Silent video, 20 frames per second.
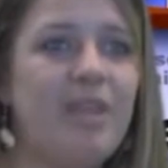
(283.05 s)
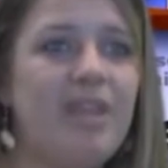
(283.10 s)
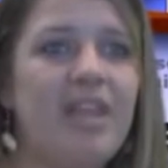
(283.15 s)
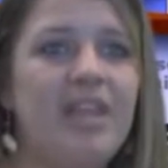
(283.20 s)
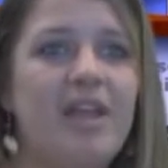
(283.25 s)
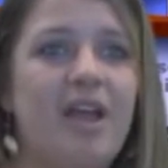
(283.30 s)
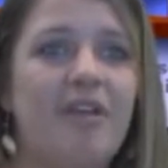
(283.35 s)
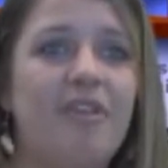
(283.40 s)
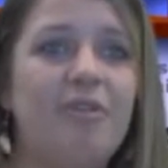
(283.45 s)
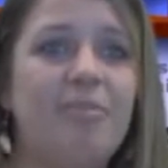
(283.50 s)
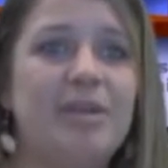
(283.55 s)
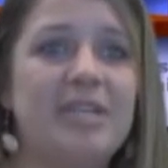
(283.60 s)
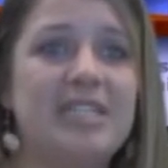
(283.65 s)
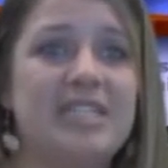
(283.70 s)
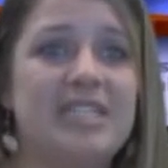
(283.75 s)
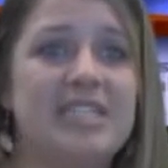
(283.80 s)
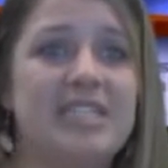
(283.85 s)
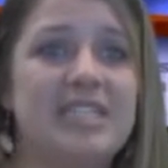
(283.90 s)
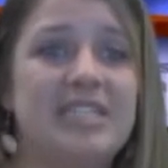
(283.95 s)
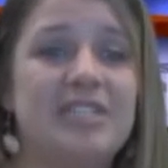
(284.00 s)
In other
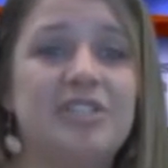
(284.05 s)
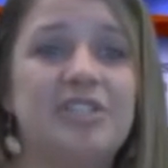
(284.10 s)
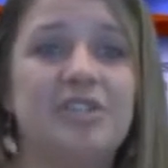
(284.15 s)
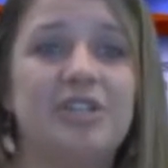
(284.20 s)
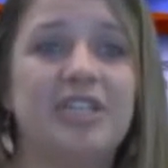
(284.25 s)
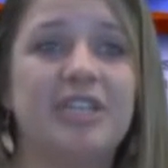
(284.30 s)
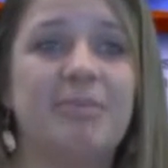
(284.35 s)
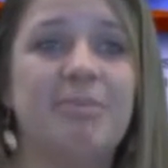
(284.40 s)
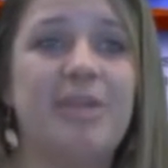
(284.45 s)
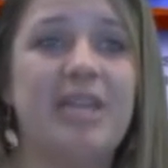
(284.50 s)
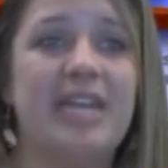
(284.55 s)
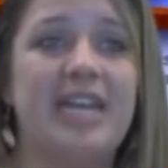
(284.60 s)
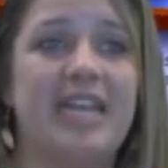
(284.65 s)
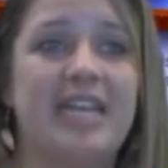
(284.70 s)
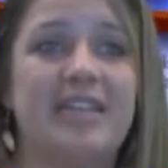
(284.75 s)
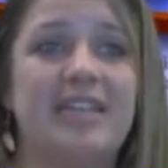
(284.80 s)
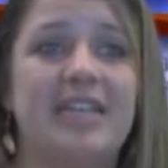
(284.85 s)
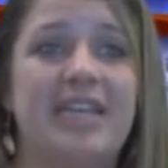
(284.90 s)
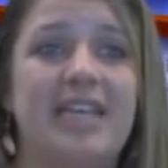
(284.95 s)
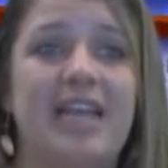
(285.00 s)
business, during the
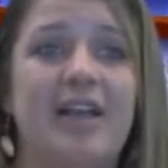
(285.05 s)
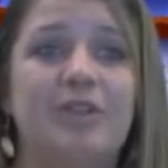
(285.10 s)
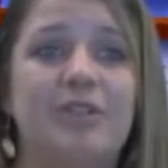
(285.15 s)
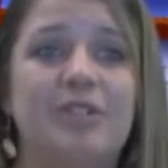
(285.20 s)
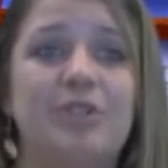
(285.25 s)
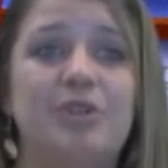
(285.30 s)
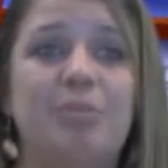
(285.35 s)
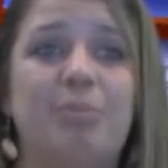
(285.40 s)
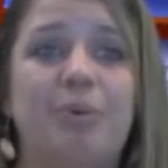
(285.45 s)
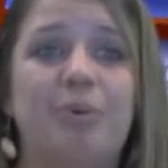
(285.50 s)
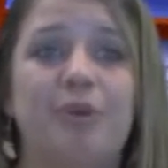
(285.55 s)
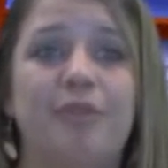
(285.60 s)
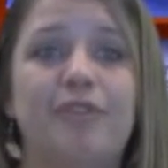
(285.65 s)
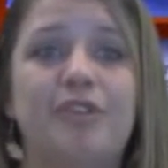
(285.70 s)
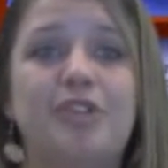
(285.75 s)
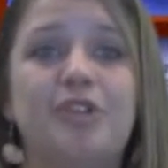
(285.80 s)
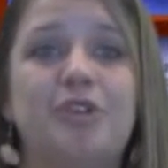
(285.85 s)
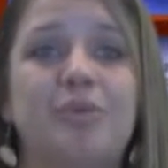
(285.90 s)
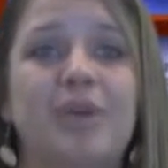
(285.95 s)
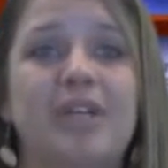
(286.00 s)
meeting, the council approved
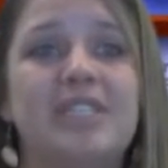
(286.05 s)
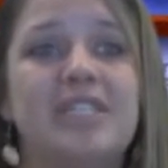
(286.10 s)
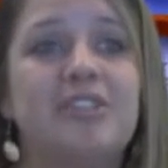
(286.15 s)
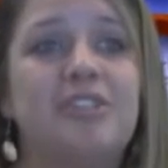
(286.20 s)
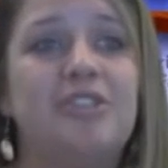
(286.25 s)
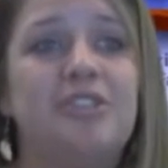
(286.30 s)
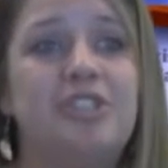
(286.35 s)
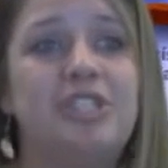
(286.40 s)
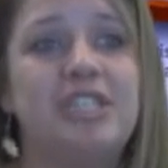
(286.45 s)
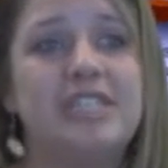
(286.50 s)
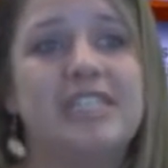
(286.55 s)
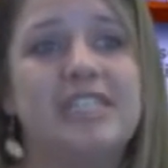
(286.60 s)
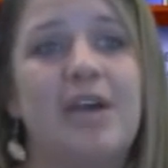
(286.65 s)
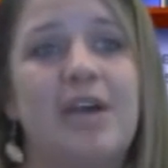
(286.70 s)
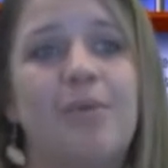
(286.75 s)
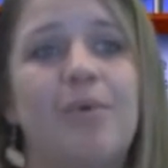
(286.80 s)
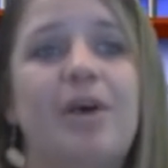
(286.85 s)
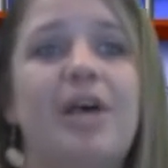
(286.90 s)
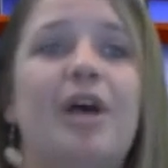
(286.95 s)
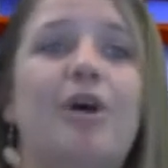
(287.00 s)
2 resolutions
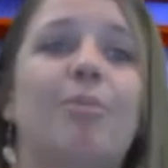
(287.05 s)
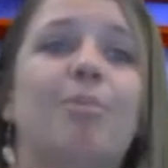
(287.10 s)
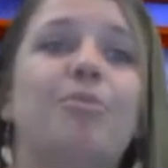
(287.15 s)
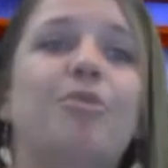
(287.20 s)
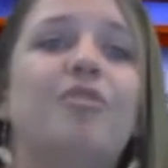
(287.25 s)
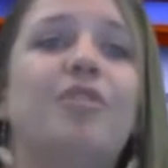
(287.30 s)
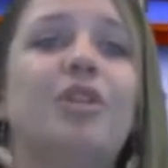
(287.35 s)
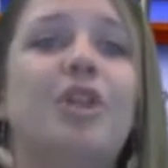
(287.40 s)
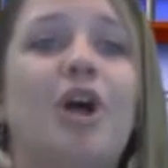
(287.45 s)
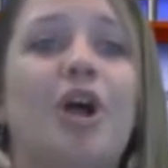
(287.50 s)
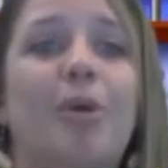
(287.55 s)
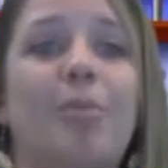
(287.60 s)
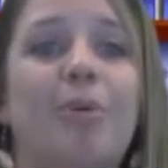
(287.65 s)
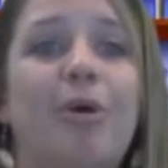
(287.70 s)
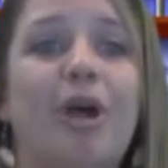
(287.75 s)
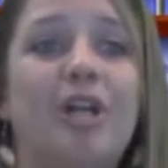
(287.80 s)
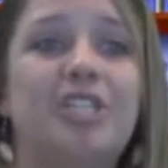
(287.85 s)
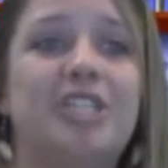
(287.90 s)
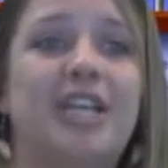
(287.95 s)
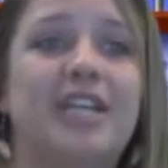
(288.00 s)
that will help move along a
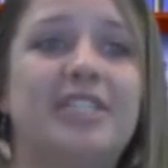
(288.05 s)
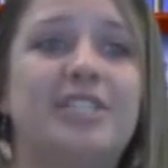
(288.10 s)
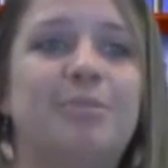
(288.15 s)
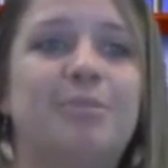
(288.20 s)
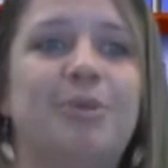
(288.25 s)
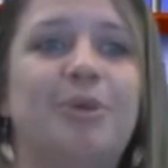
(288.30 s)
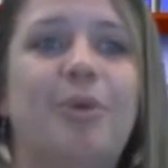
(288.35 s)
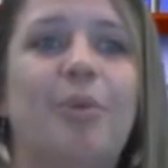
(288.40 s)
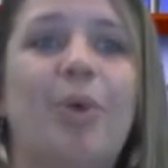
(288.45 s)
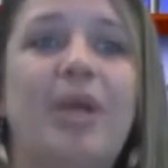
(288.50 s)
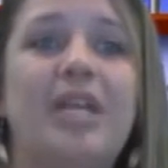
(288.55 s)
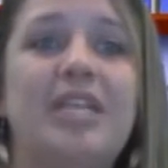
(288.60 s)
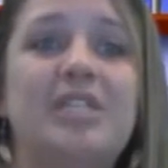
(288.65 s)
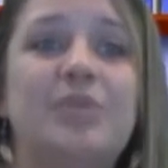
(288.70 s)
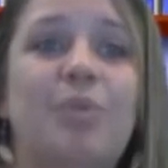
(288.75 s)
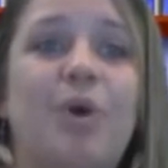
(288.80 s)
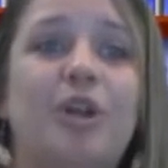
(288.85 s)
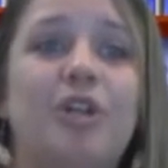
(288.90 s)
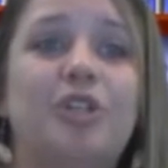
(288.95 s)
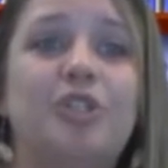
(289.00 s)
project to build a
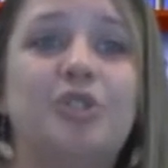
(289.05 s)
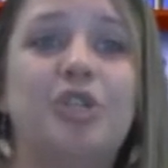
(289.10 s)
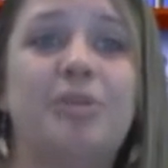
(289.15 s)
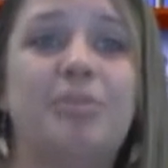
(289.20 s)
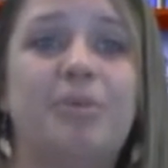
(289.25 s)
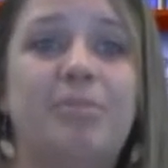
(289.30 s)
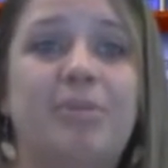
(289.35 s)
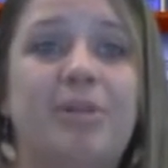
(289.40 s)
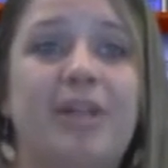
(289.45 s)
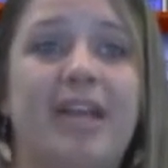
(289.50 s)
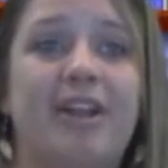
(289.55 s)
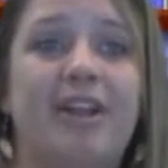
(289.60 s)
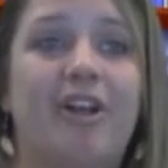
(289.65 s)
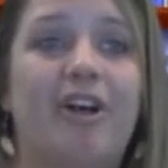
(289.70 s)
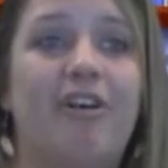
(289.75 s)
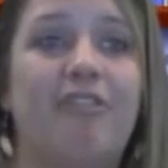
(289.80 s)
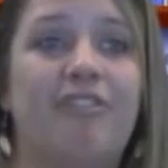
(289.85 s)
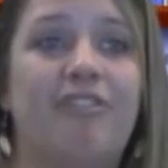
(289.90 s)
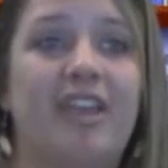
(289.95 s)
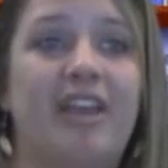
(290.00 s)
wastewater treatment plant
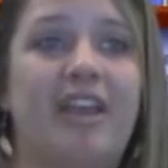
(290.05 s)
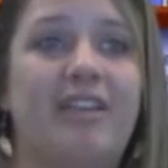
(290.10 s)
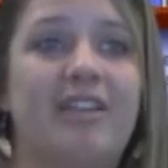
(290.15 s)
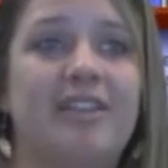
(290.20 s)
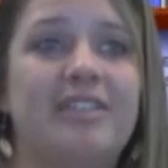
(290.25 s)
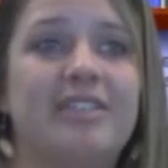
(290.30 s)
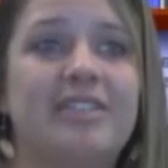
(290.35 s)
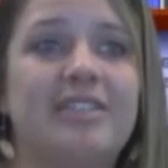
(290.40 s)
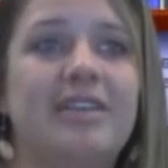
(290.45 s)
off the island.